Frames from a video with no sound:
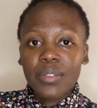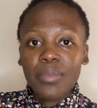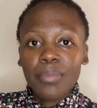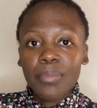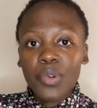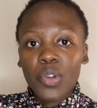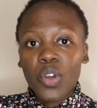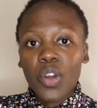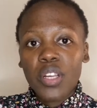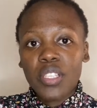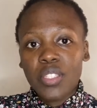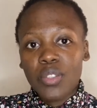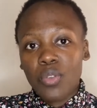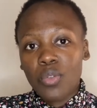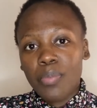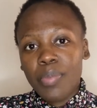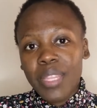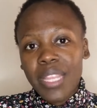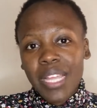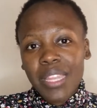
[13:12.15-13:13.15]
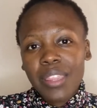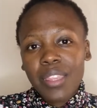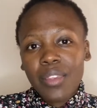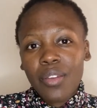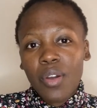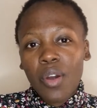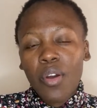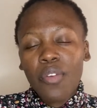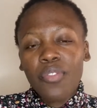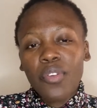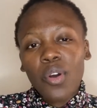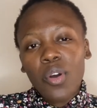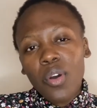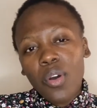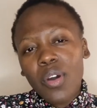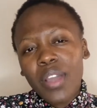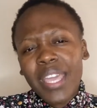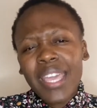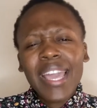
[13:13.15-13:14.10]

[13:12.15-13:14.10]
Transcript: because it would be that thing of, oh, okay,